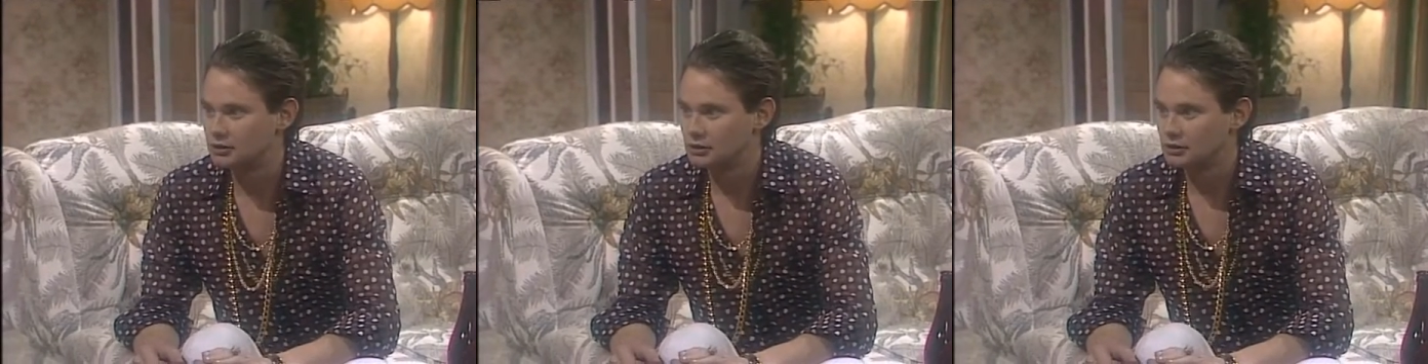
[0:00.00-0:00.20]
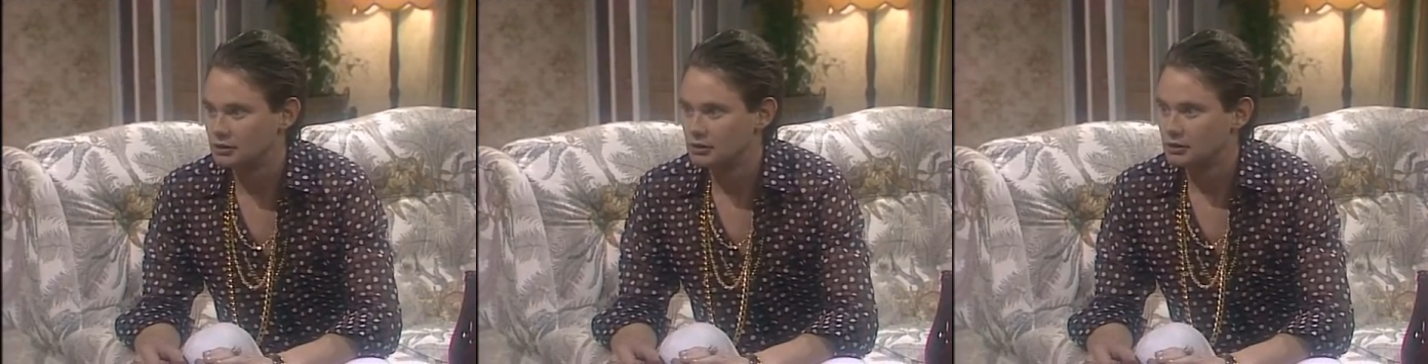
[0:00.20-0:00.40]

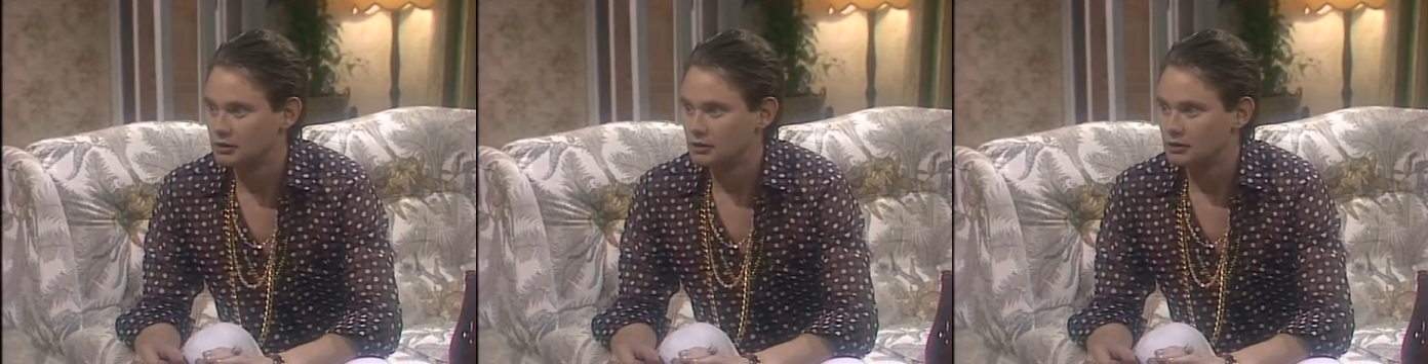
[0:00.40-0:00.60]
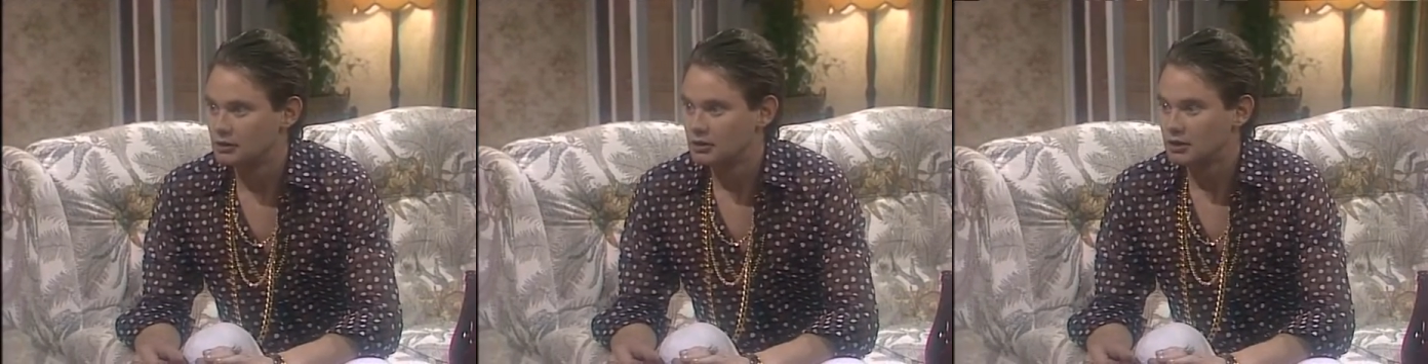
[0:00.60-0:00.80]

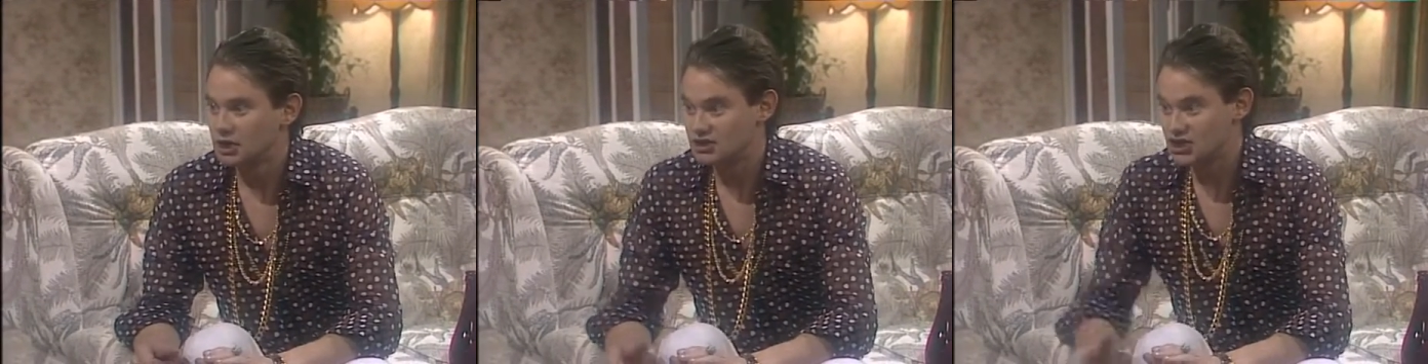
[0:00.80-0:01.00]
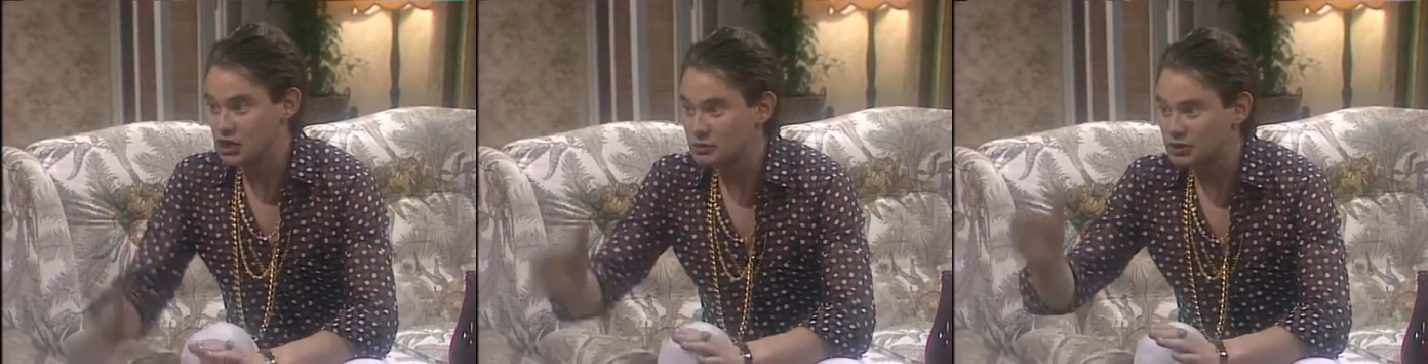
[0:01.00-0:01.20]

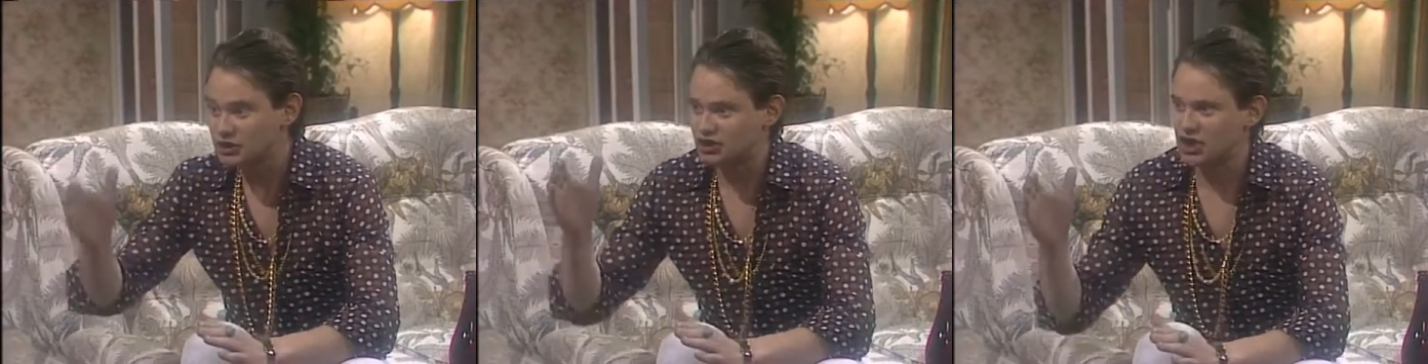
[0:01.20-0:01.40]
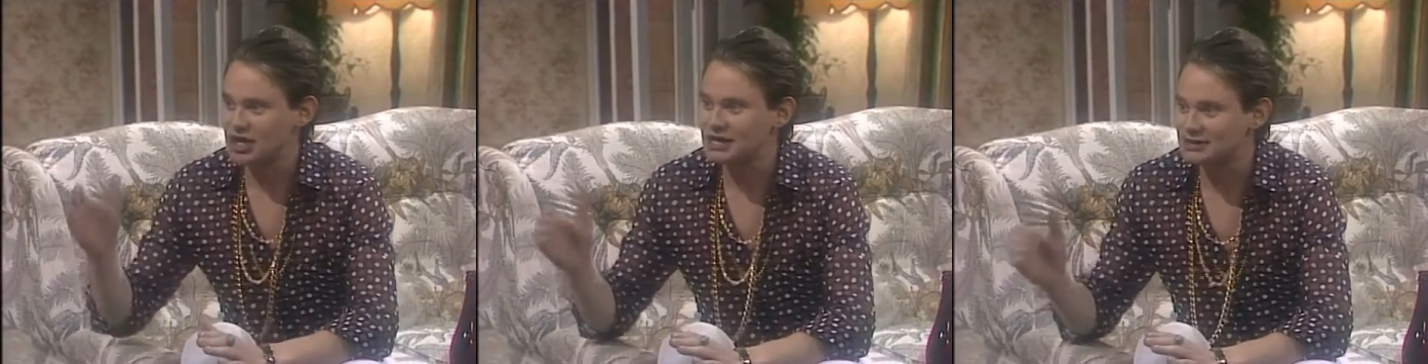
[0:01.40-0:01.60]
As you and
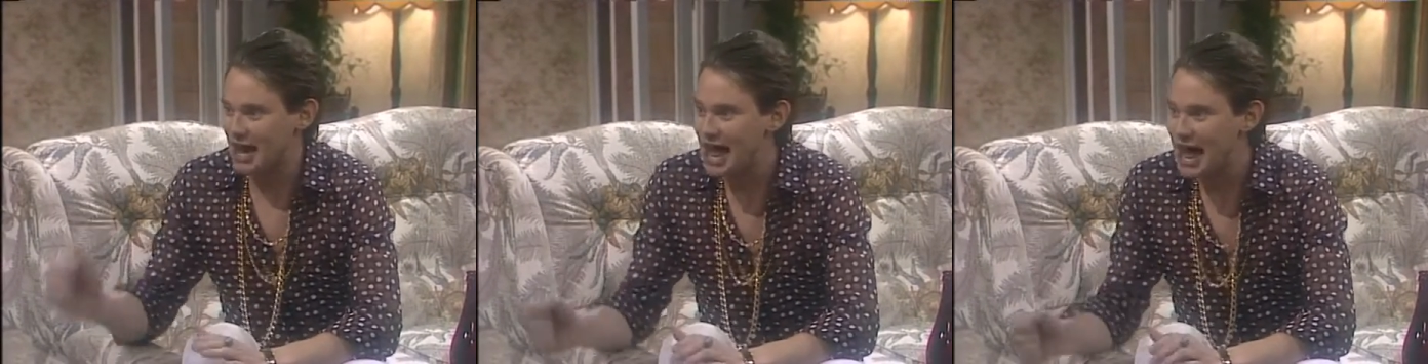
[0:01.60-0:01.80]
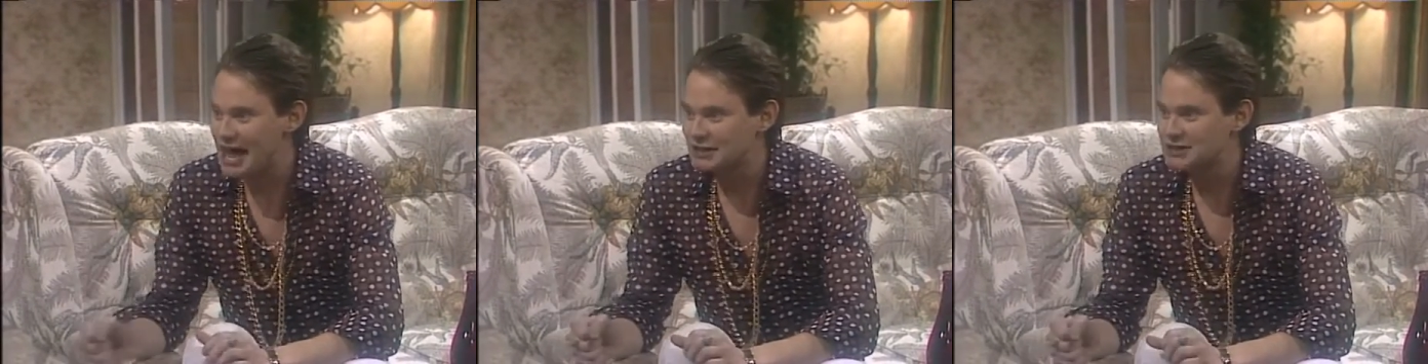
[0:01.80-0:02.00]
she
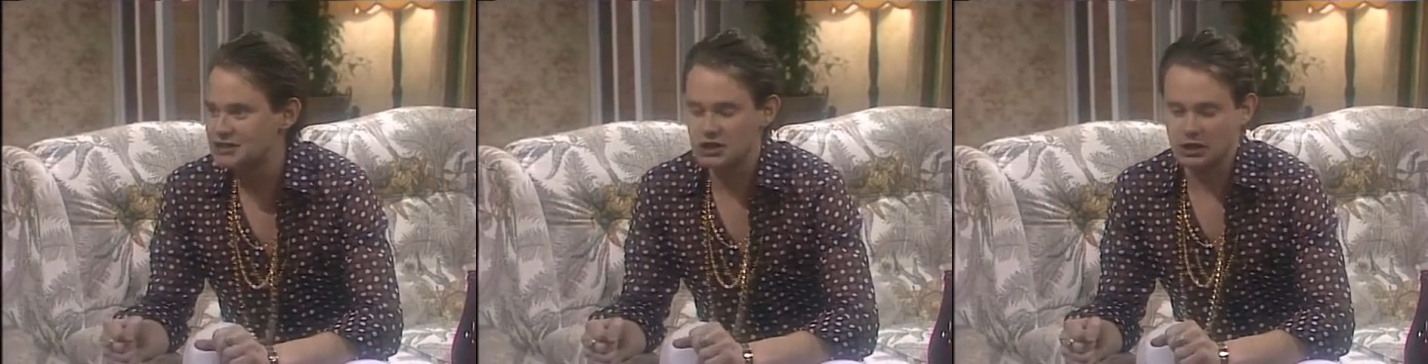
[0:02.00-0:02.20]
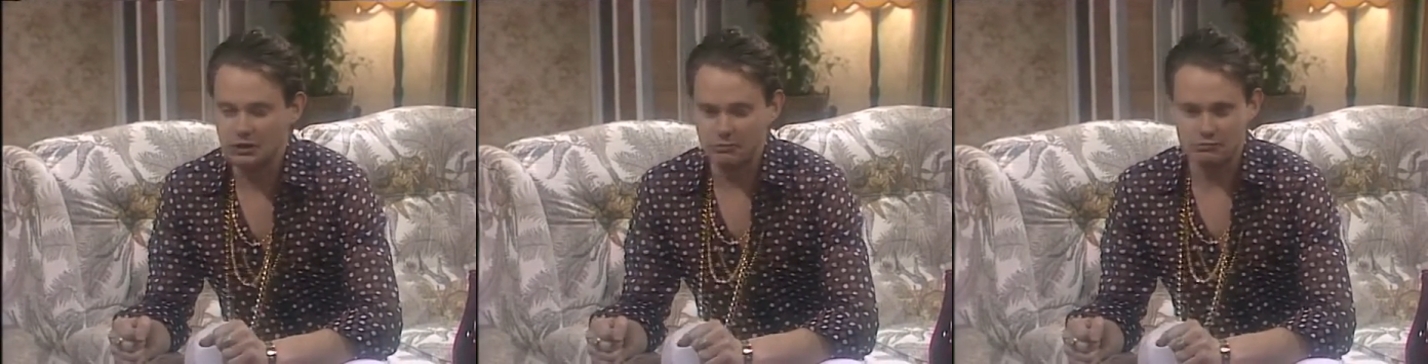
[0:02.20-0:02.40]

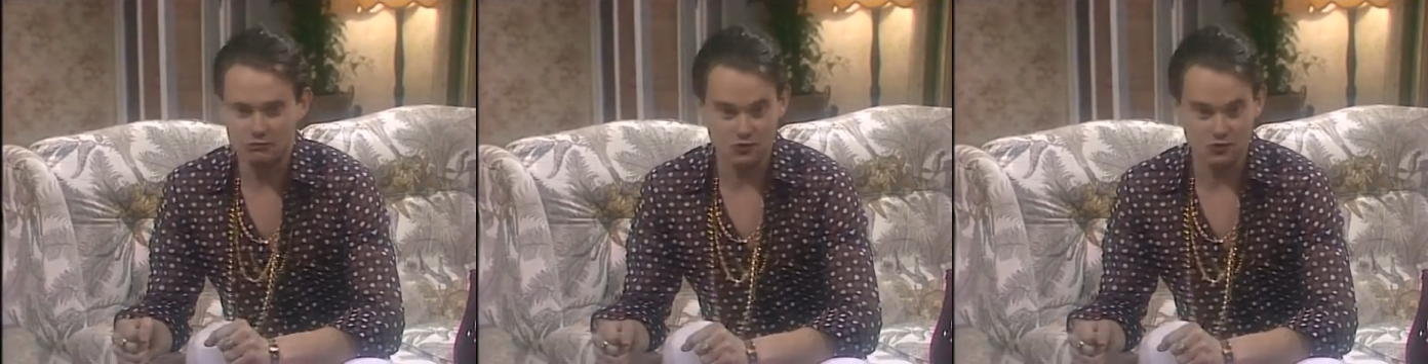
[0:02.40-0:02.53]
danced and